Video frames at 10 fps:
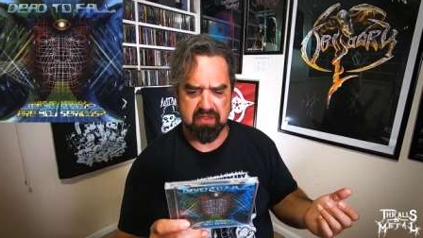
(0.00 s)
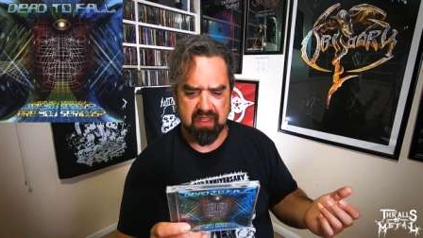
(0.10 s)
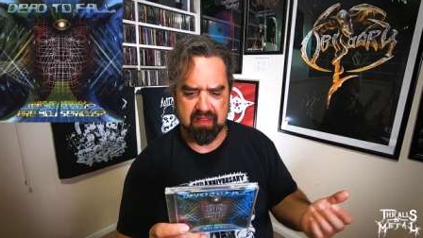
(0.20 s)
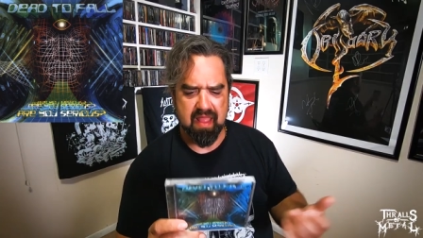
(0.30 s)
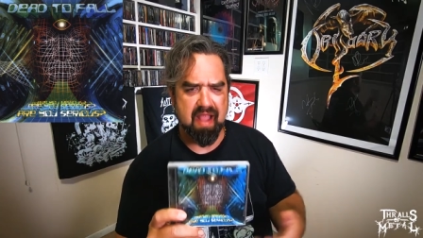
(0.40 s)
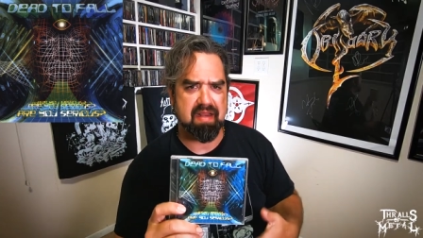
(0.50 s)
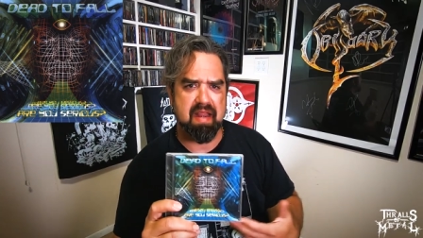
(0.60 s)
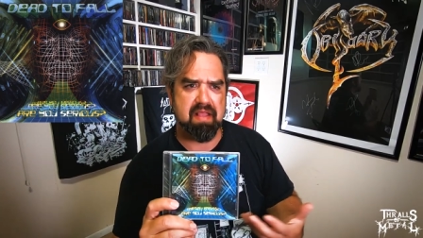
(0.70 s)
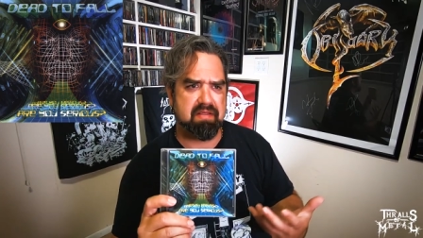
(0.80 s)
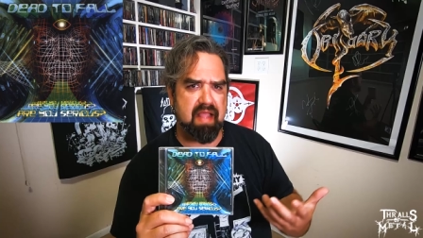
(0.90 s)
Like Loch
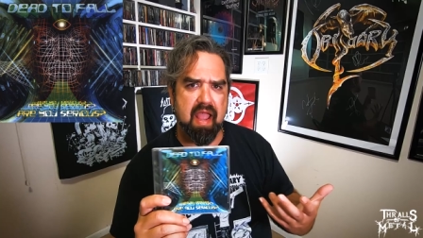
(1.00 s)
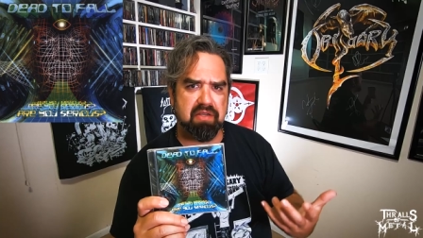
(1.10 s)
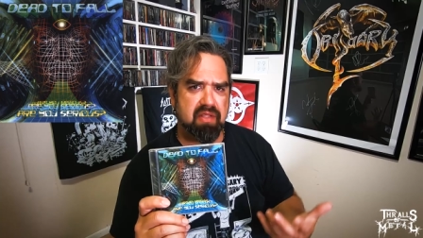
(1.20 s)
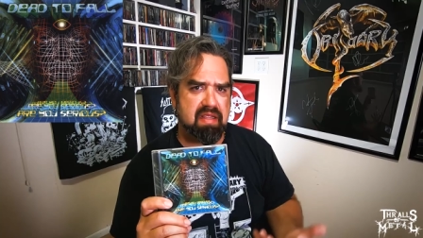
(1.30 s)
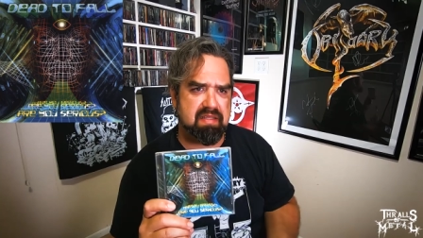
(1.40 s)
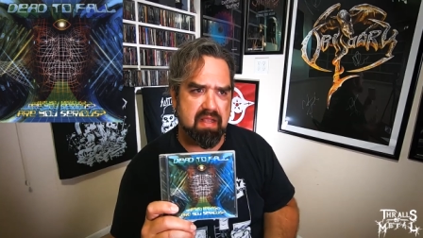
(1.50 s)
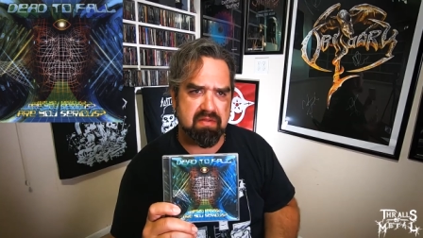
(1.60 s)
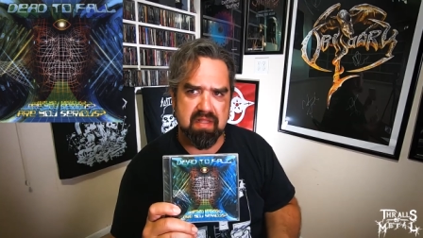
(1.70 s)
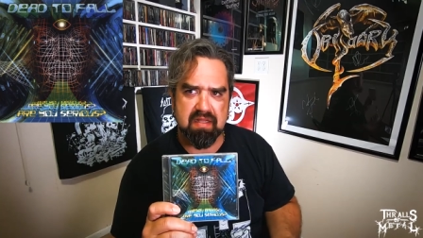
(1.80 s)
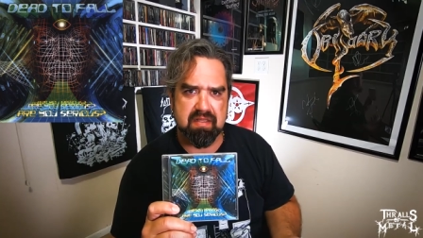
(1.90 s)
Ness actually
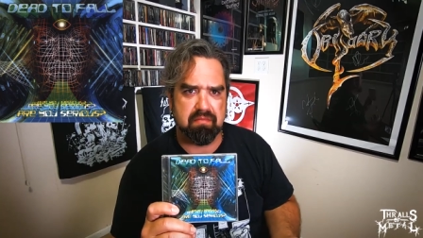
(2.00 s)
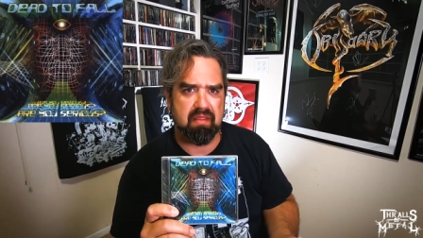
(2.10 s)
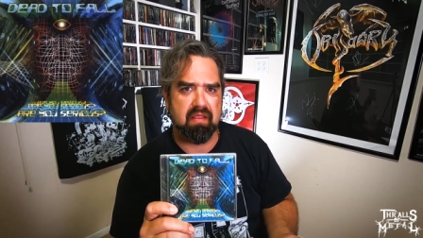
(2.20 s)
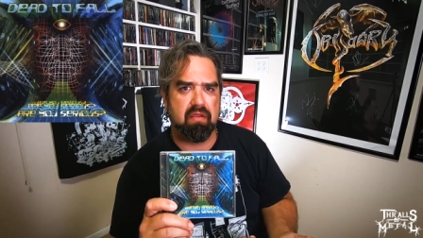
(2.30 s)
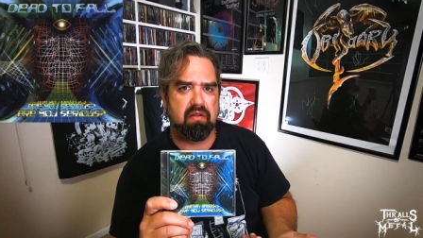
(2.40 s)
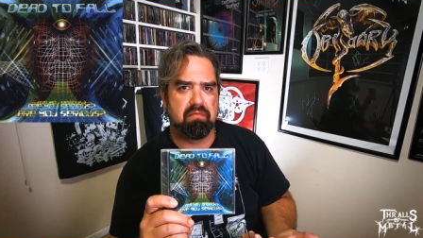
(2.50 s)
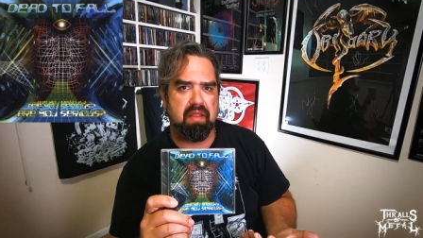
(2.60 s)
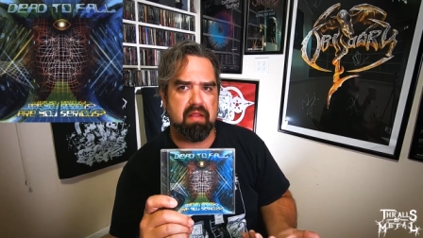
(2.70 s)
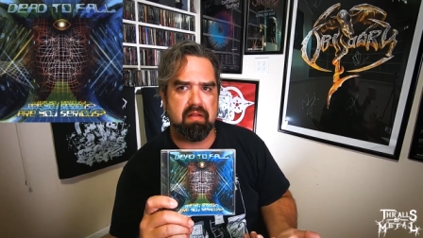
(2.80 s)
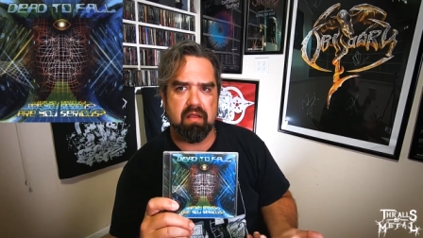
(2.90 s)
sounds like something that could have
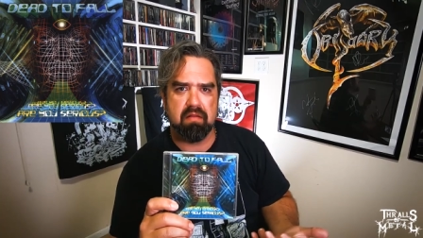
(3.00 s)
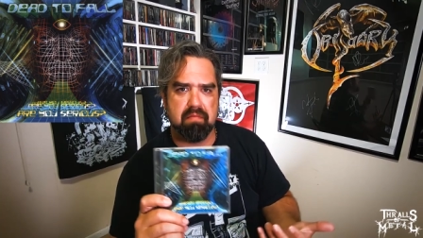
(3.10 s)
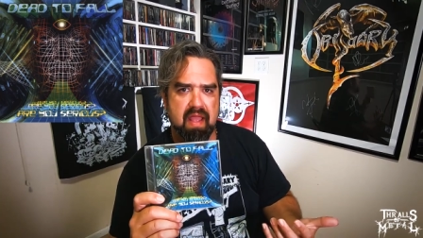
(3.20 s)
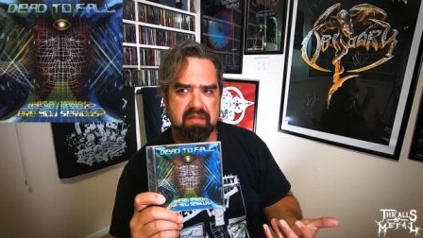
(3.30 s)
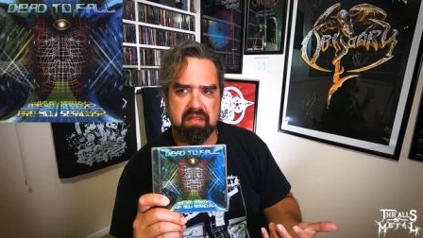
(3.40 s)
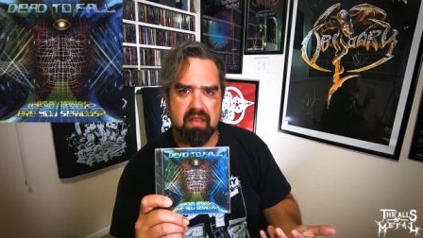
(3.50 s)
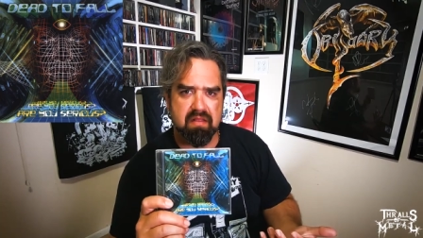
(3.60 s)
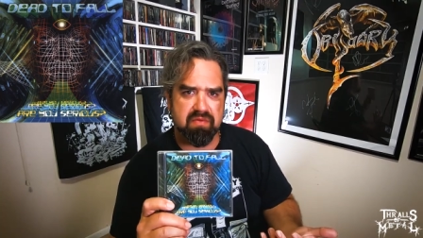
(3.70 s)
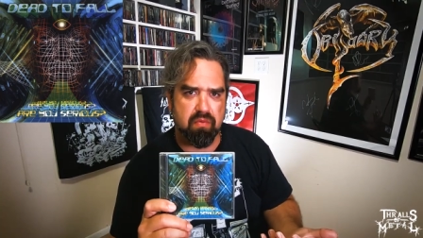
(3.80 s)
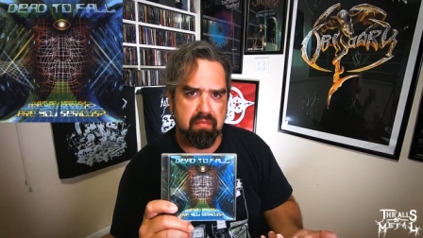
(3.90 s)
been on
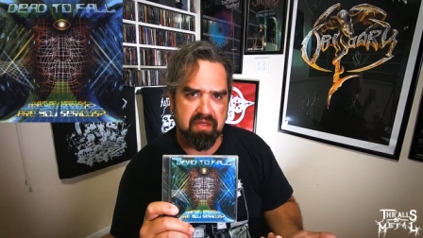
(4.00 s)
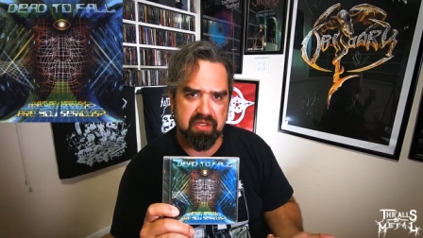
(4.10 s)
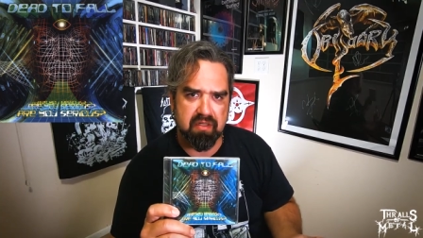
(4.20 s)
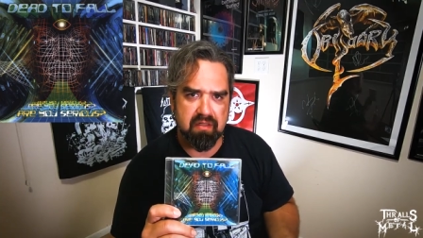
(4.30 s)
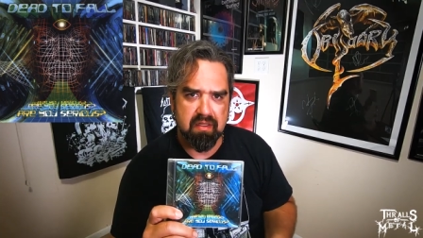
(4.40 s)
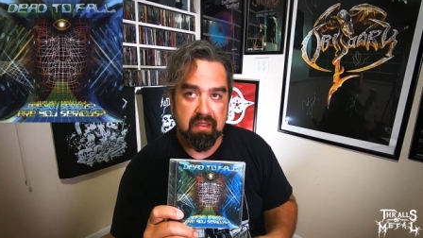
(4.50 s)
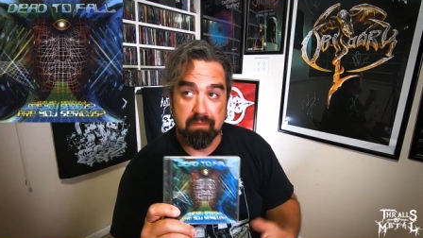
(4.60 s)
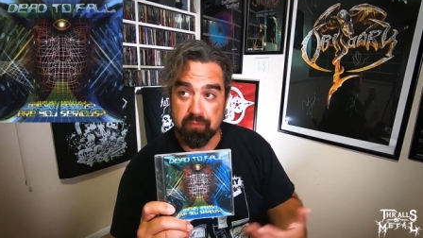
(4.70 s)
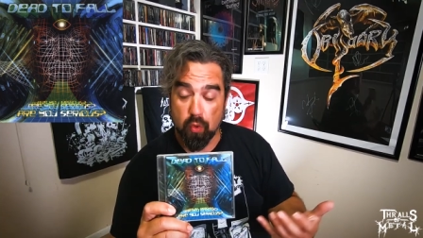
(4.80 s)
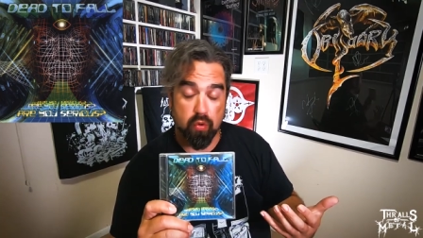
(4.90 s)
Mastodon's Remission
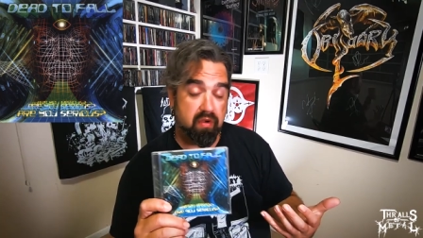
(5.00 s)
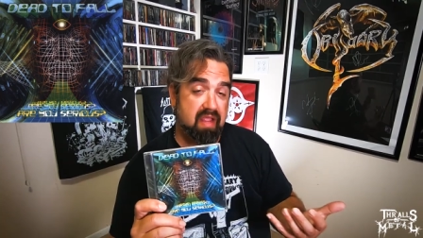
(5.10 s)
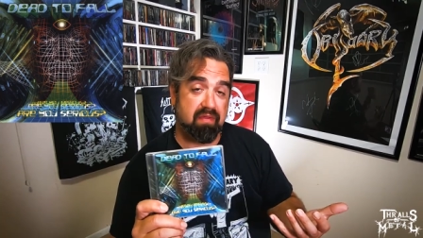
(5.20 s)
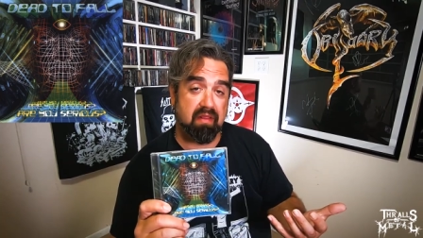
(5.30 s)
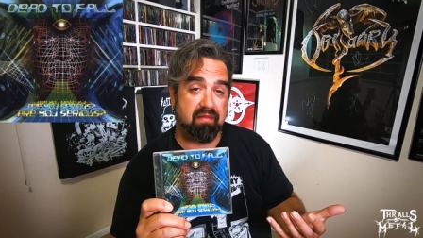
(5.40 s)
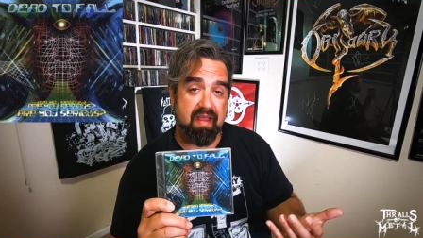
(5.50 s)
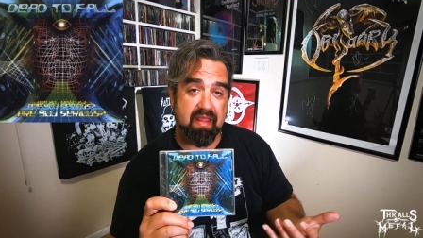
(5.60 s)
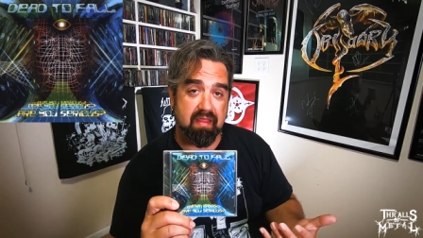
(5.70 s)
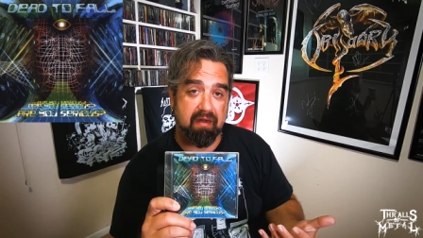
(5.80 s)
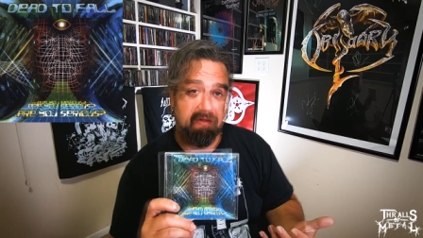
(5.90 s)
or even
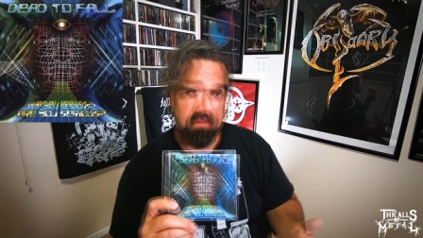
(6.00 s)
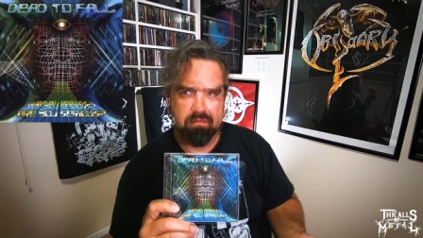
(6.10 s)
Leviathan.